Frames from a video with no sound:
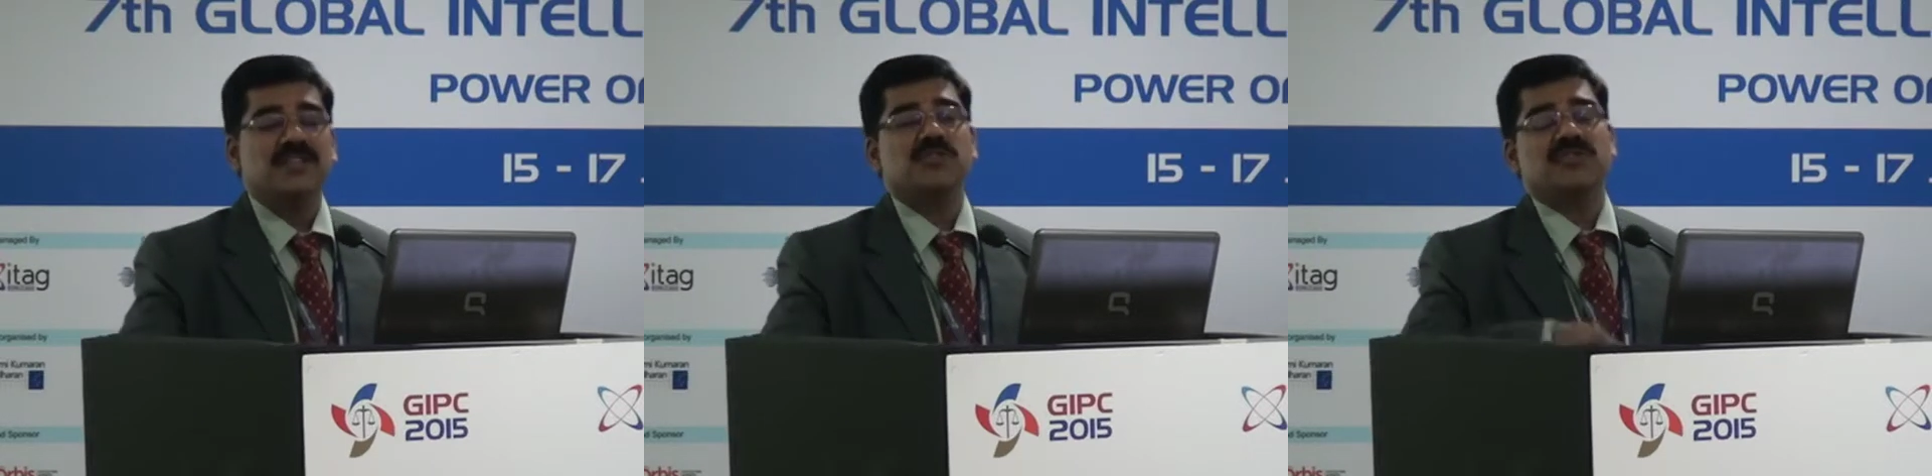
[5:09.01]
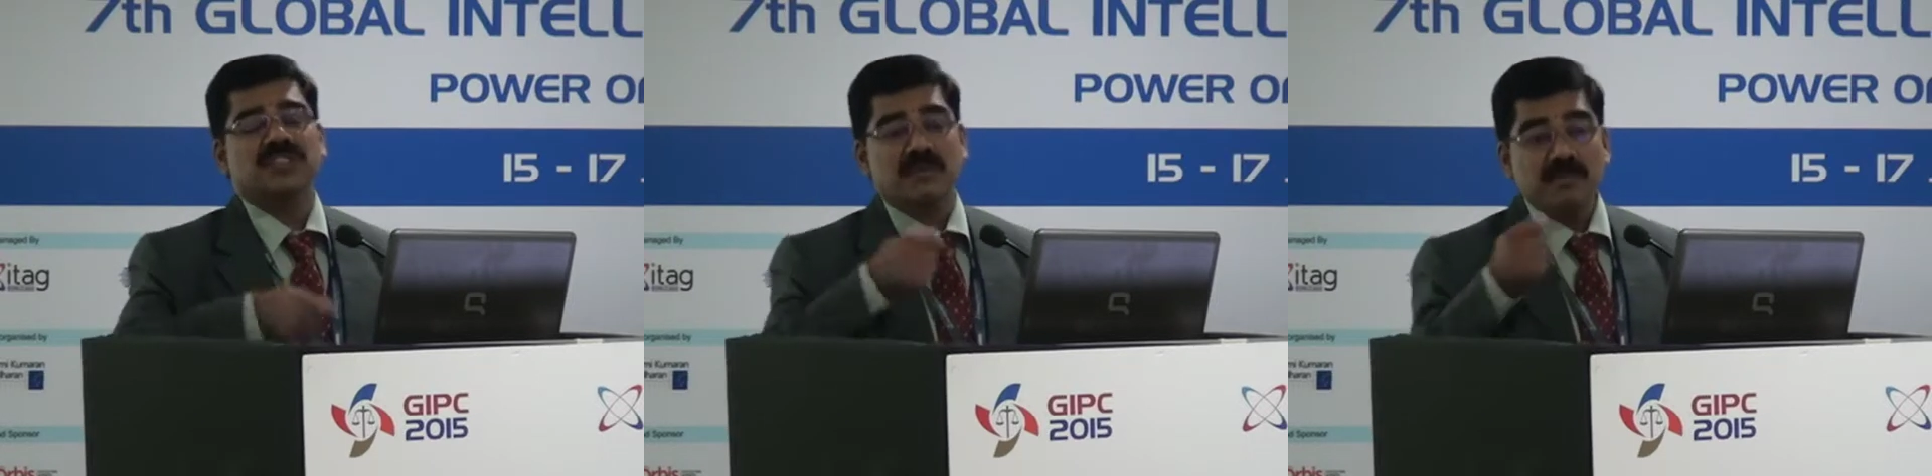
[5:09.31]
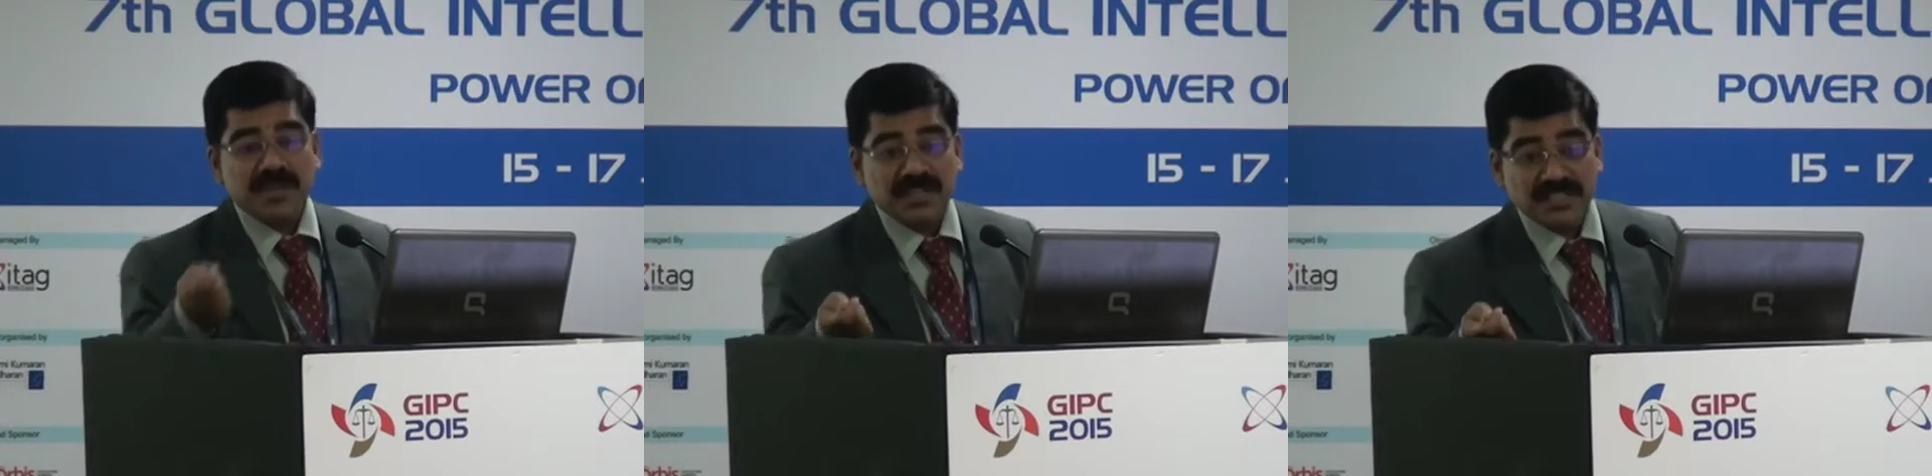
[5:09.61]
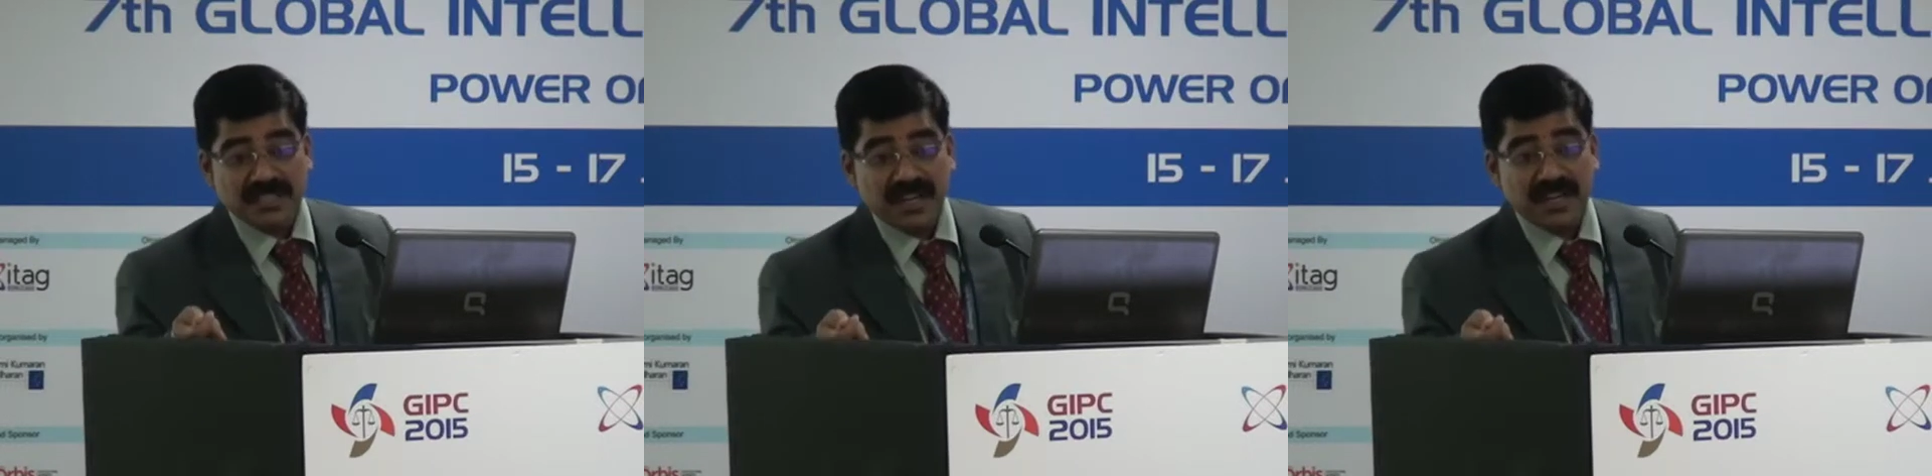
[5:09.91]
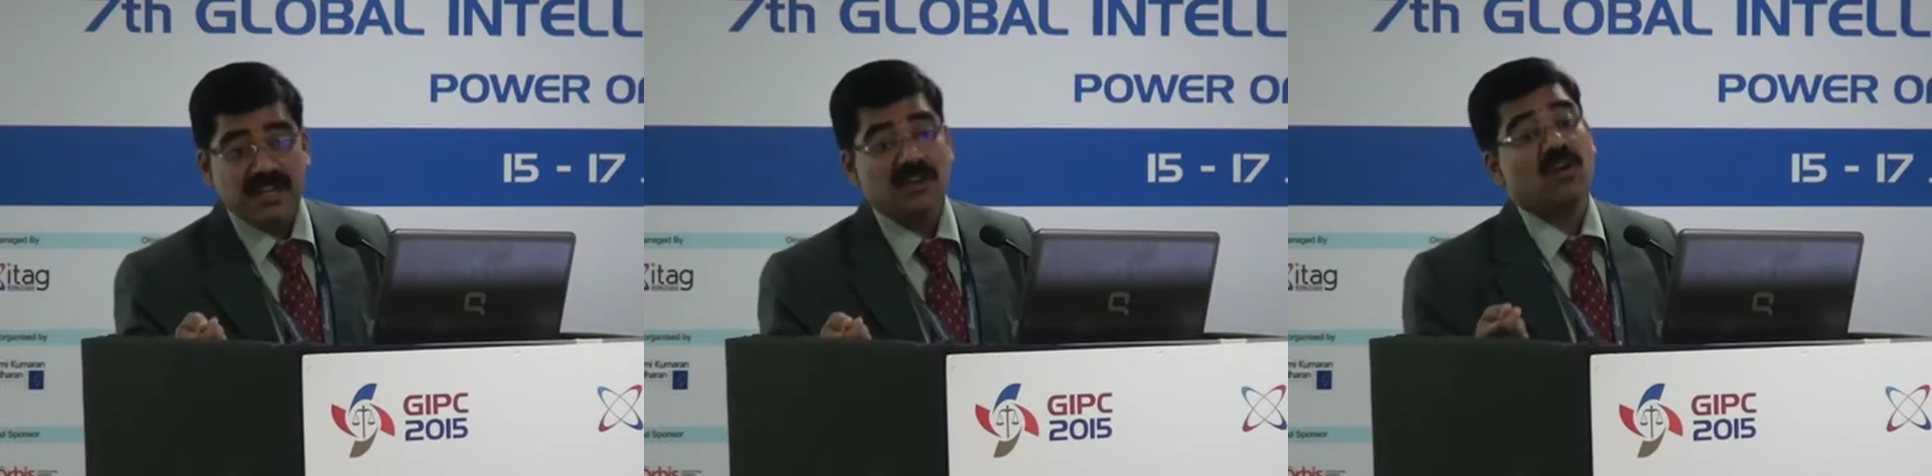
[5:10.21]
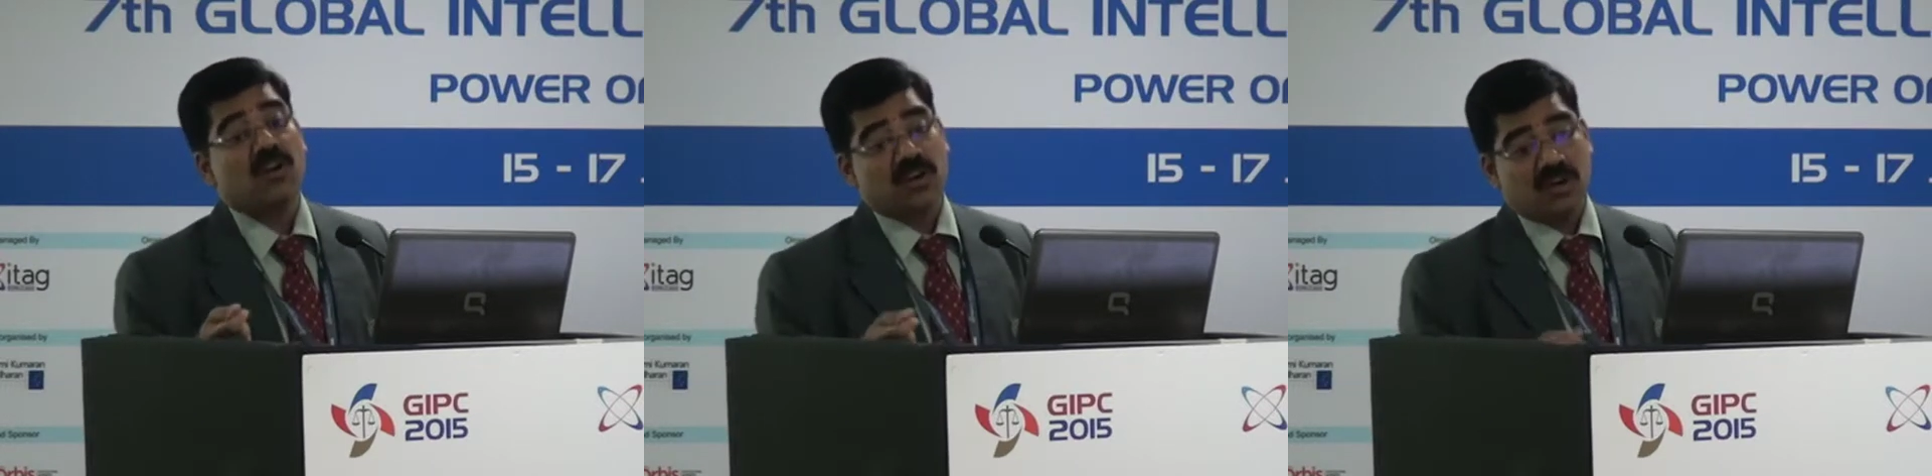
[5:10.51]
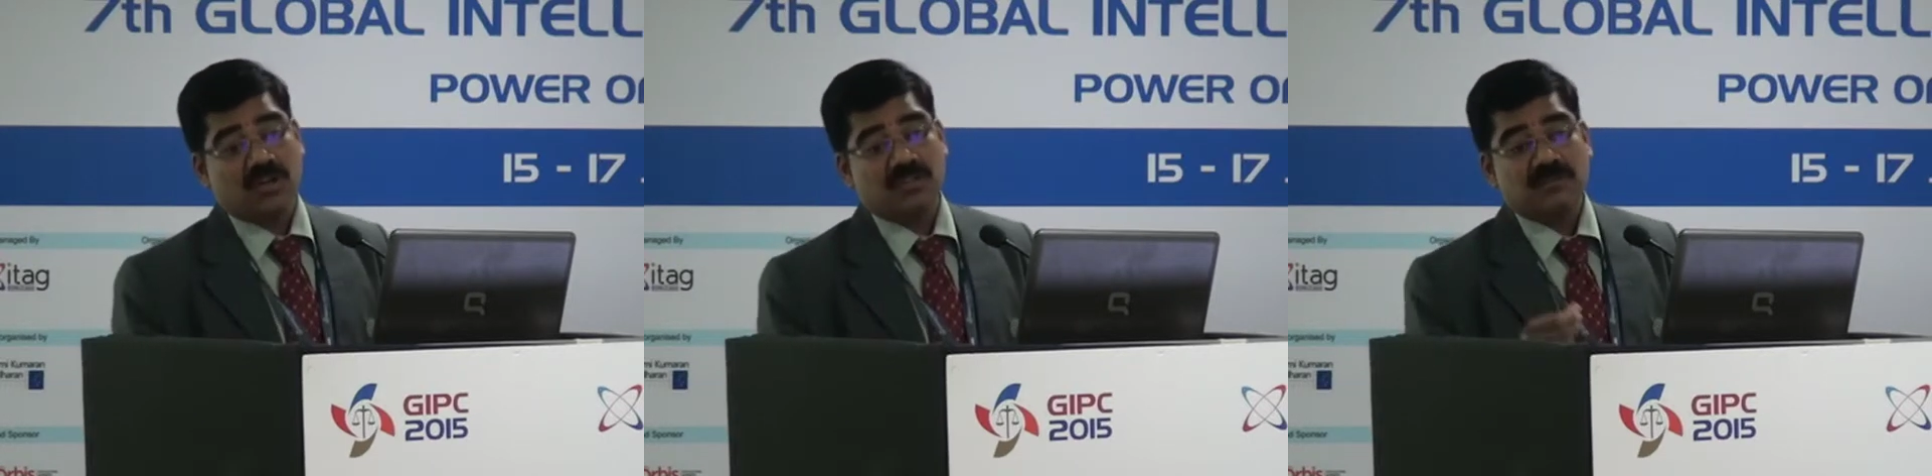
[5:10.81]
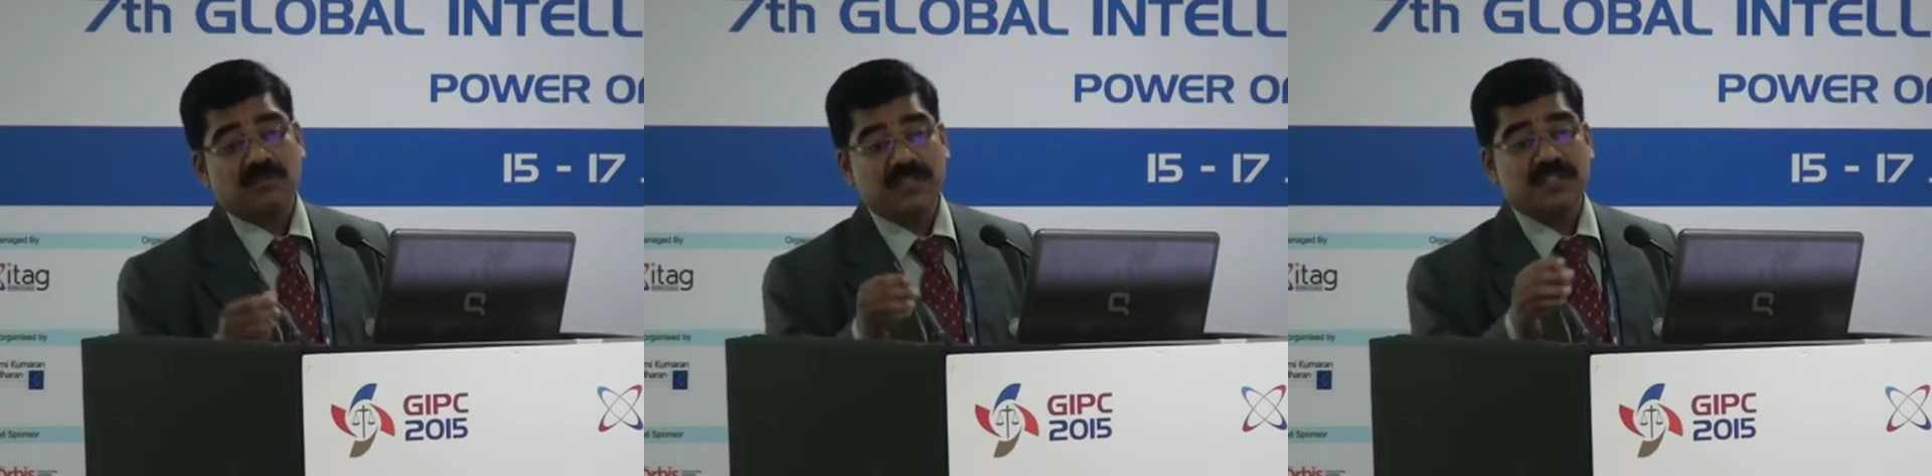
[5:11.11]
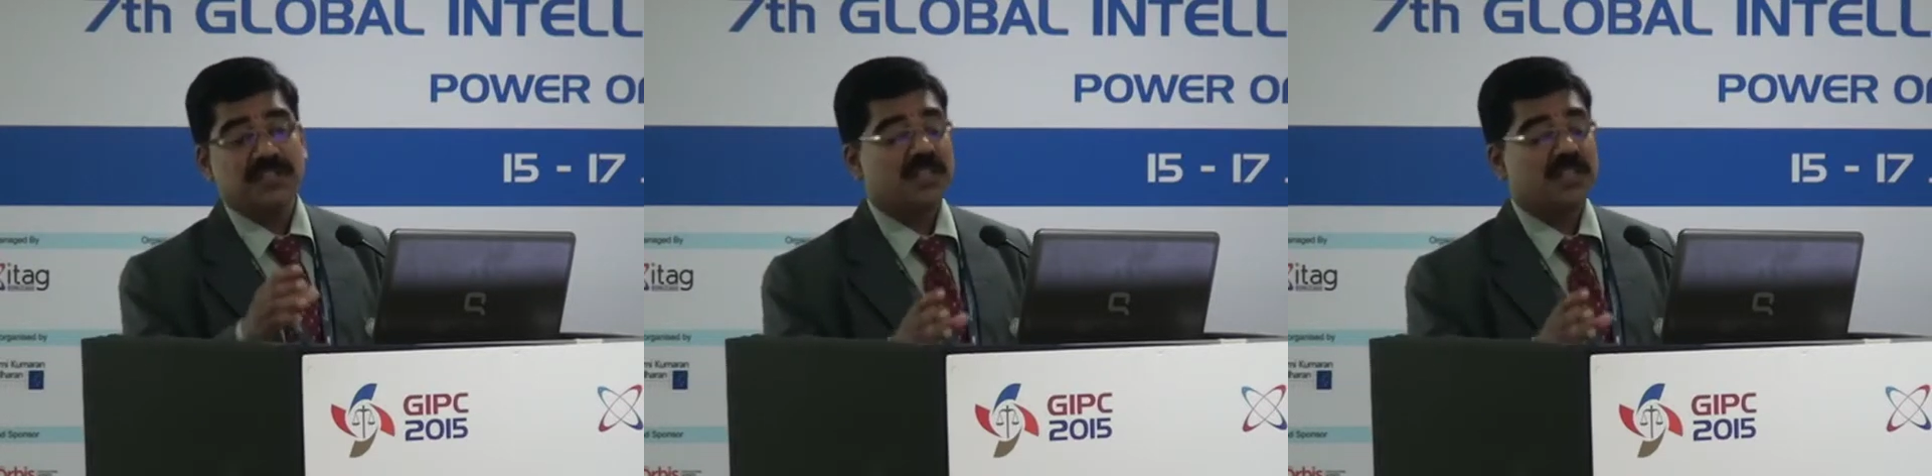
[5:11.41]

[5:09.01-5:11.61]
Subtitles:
should submit this idea or not within